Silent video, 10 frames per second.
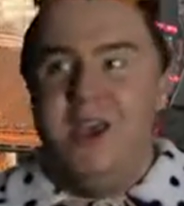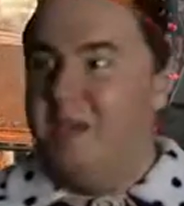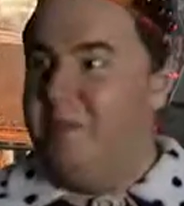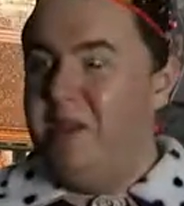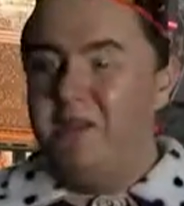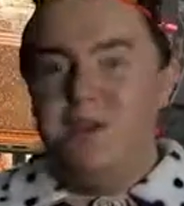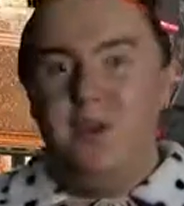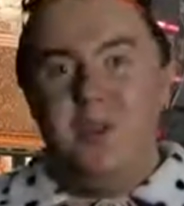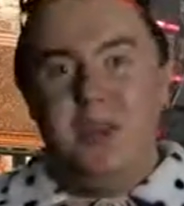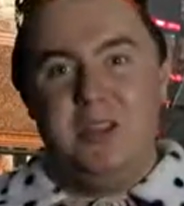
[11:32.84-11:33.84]
I mean,
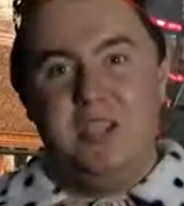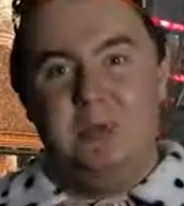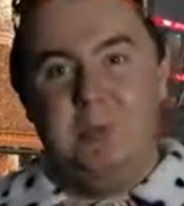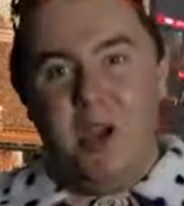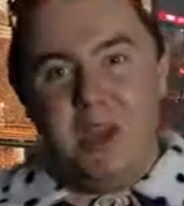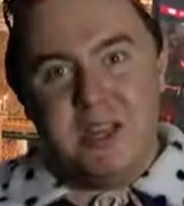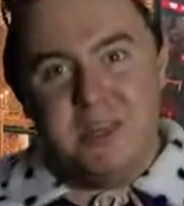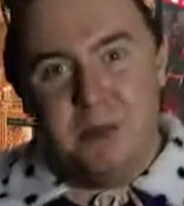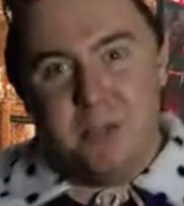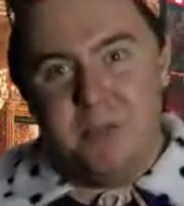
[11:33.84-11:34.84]
f***ing
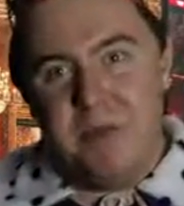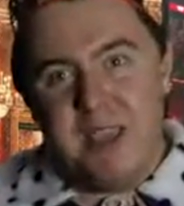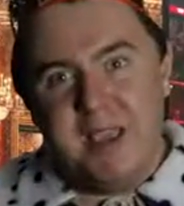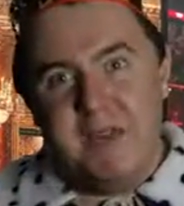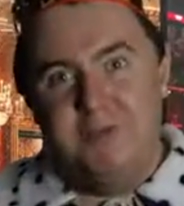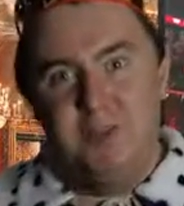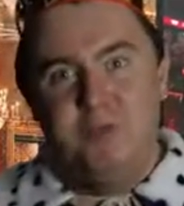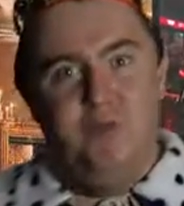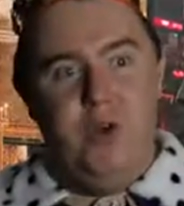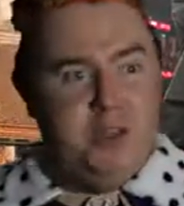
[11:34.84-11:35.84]
spoilers much, Mick? You've
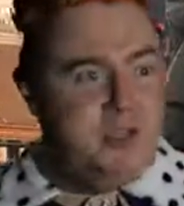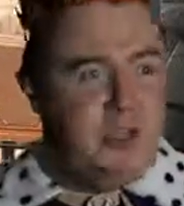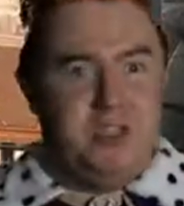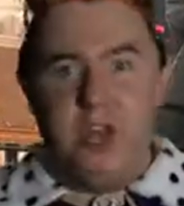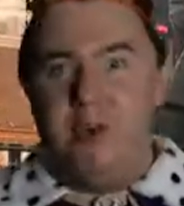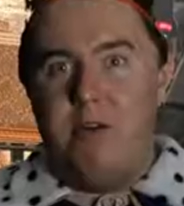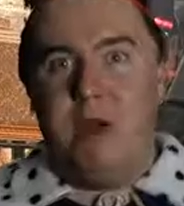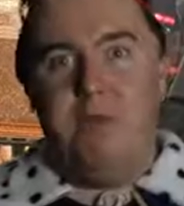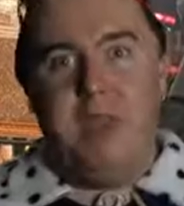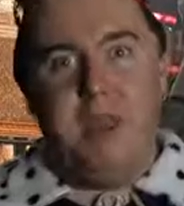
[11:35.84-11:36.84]
just written Cesaro
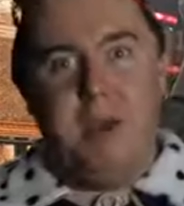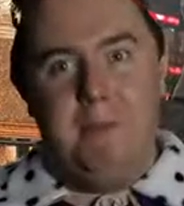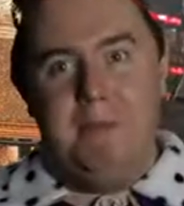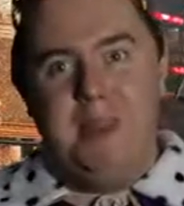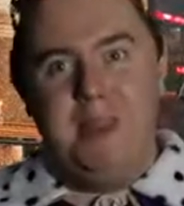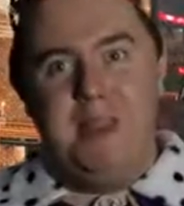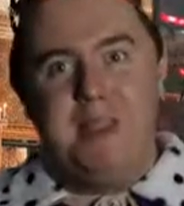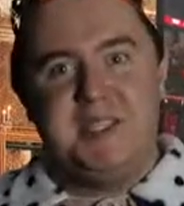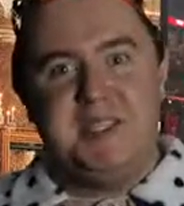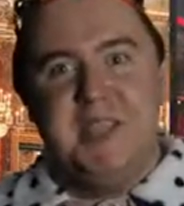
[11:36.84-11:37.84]
out there completely,
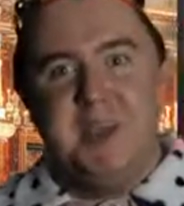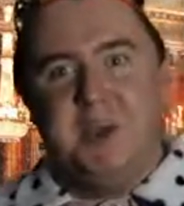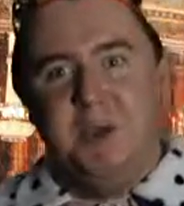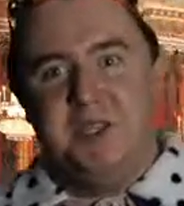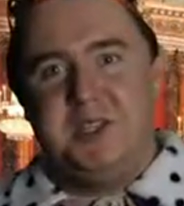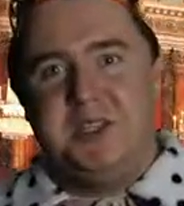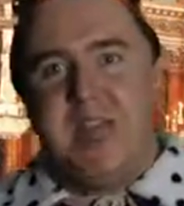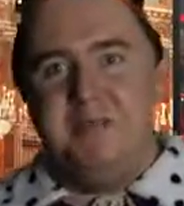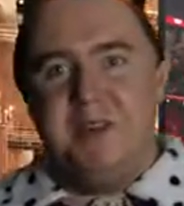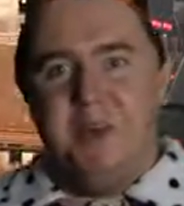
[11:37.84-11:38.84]
you silly goose. You
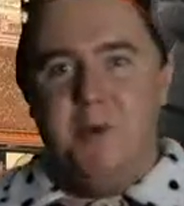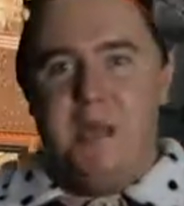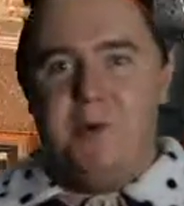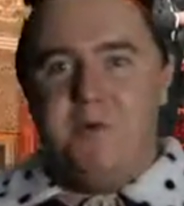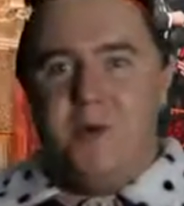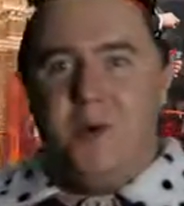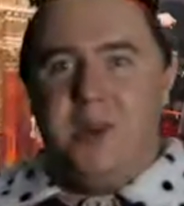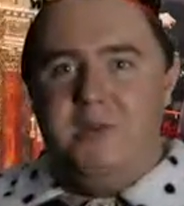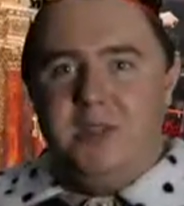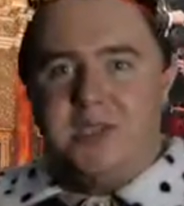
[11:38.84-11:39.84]
gave it away before
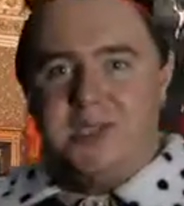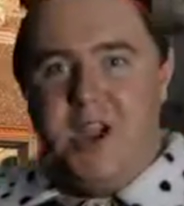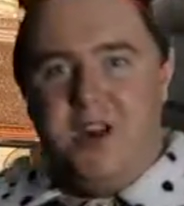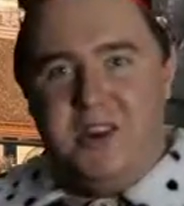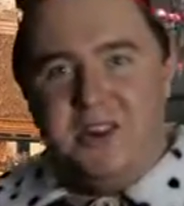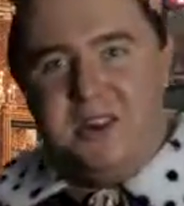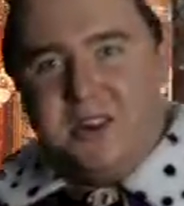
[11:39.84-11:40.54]
it even started.